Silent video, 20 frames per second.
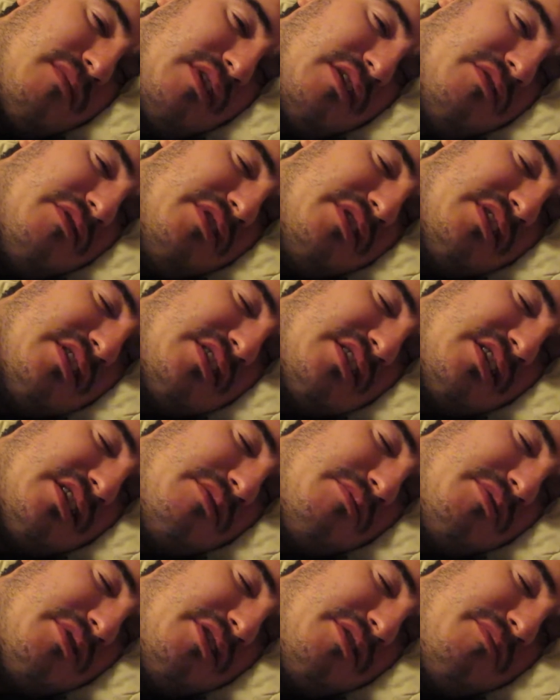I feel the
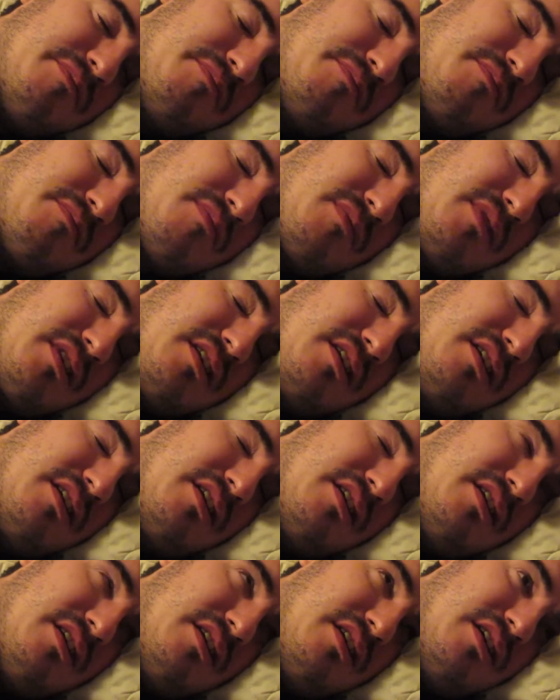sleepy.
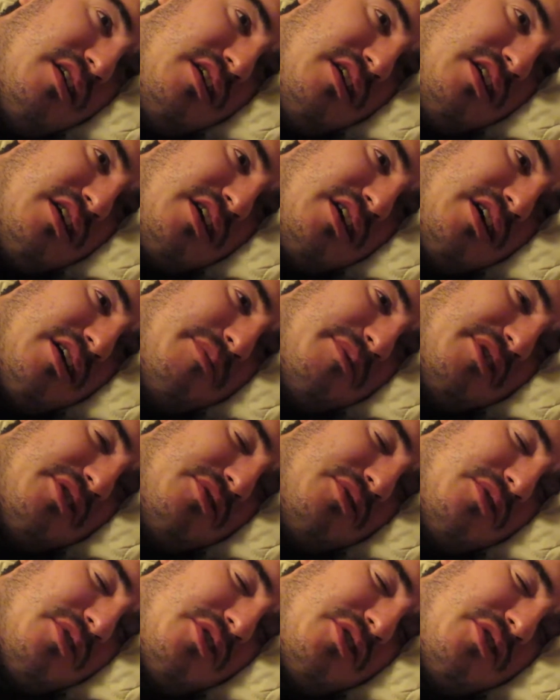I may
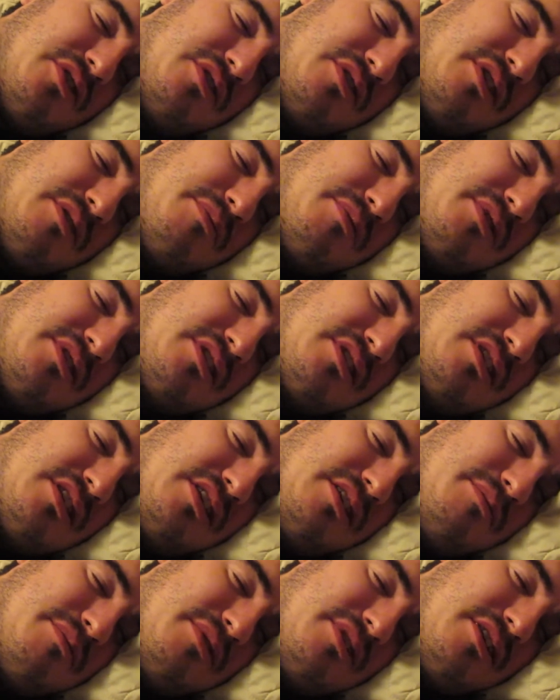do the curl up and
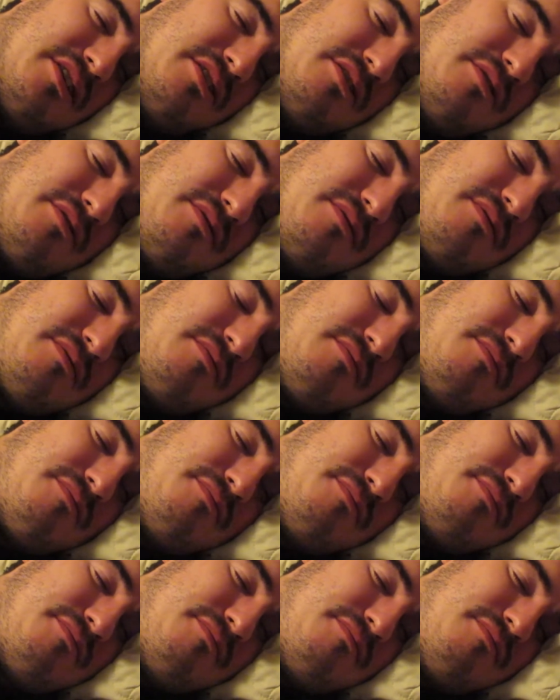sleep now.
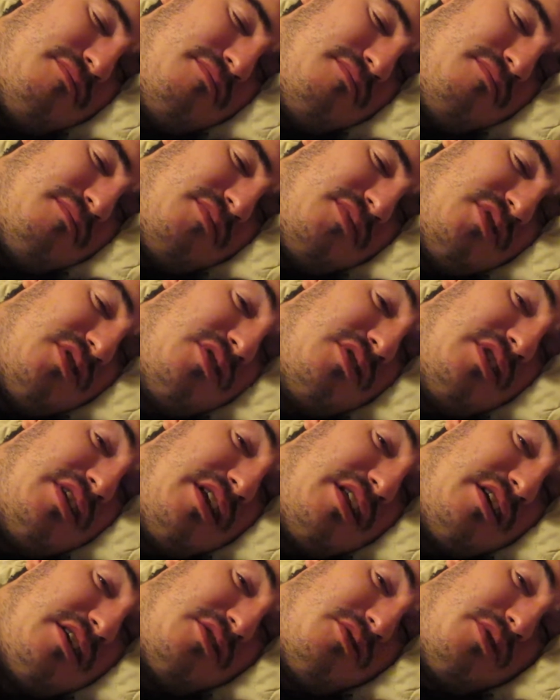So
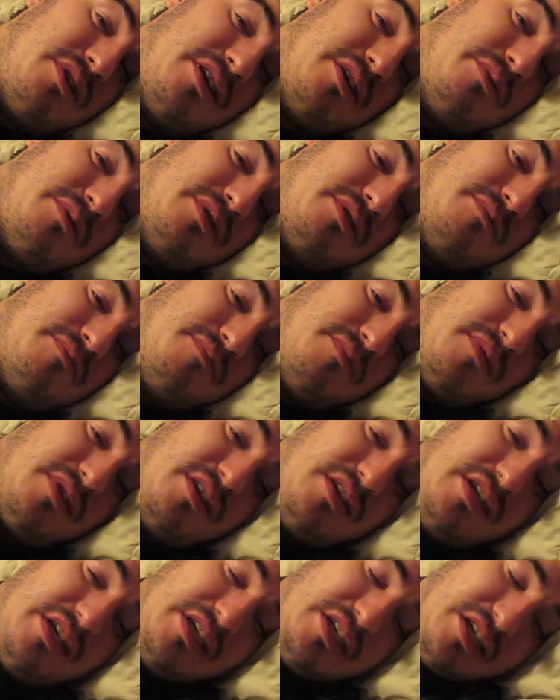another quiet one,
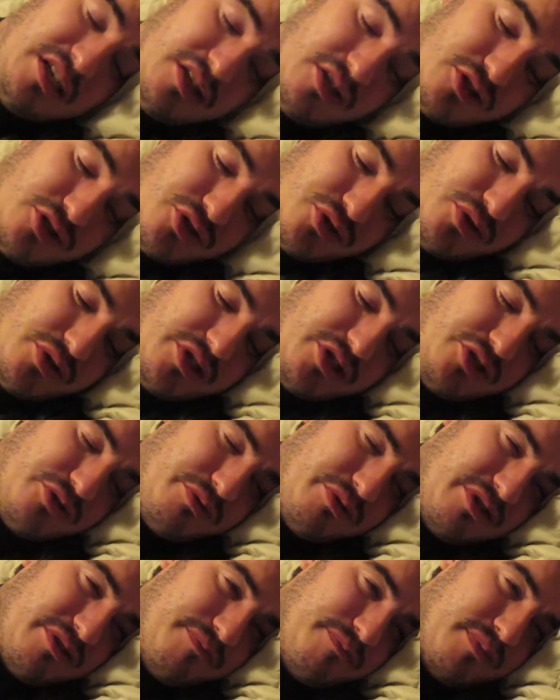another
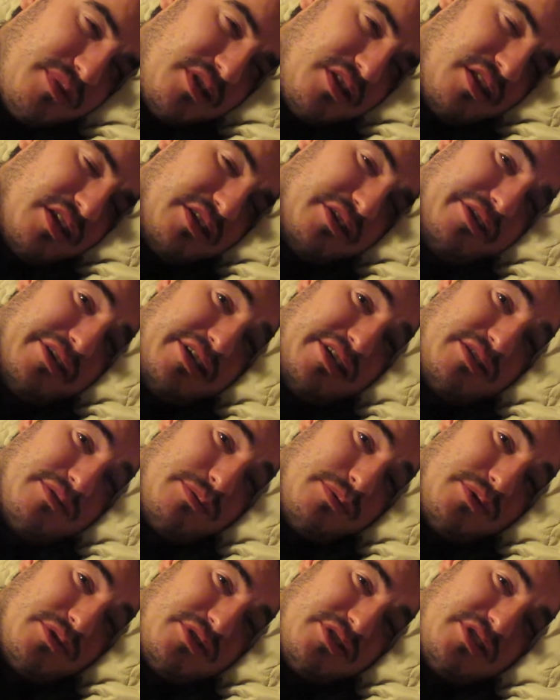shortish one, but thank you guys
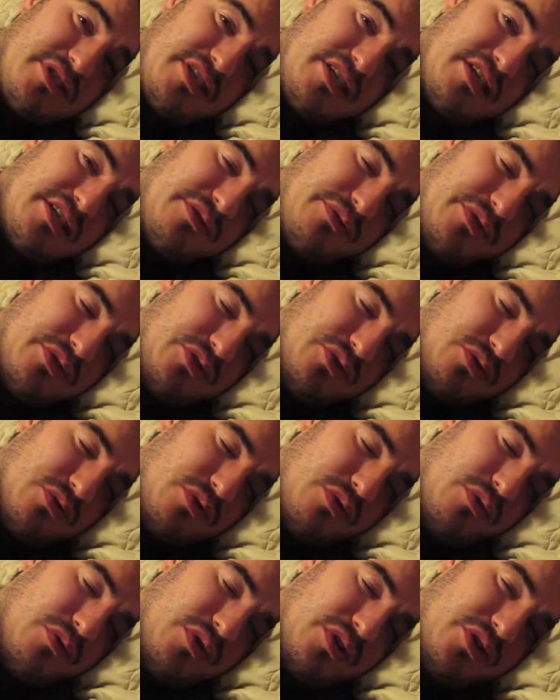for watching today's video.
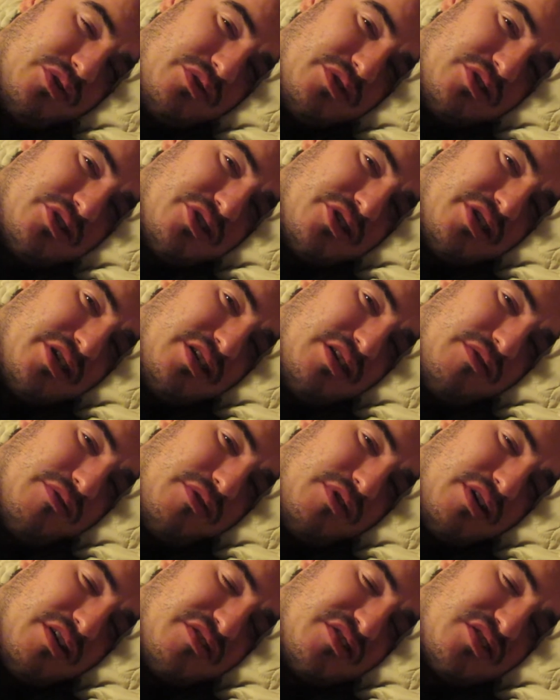Hopefully you enjoyed.
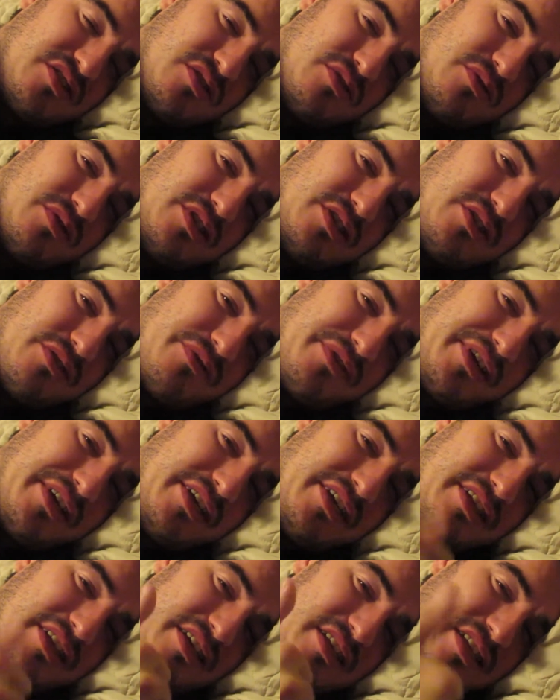If you have as always, don't forget
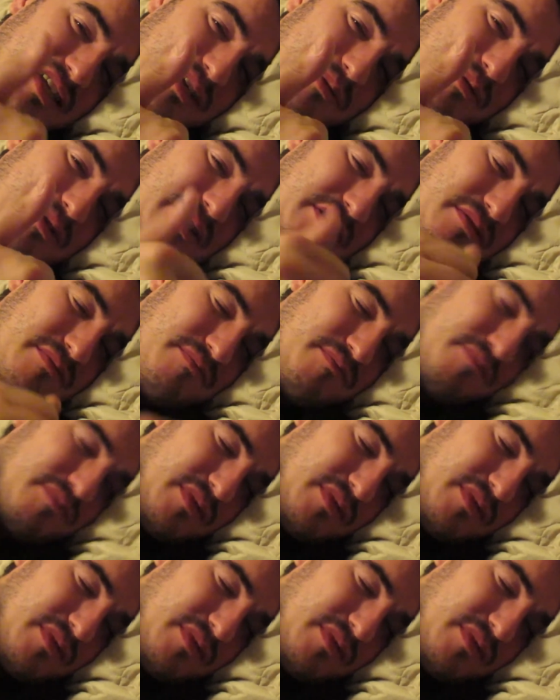to hit that like button.